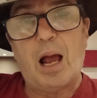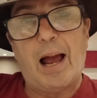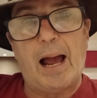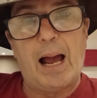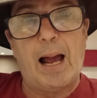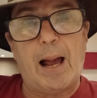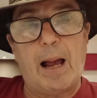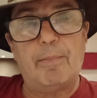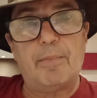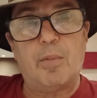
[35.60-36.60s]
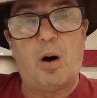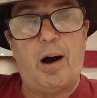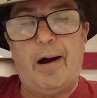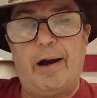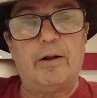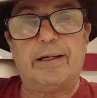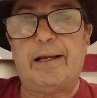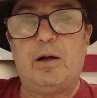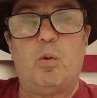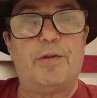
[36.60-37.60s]
I don't
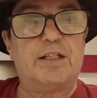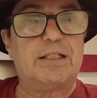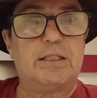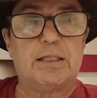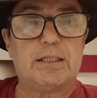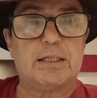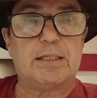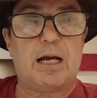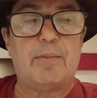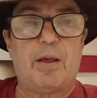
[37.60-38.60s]
care what the statistics are,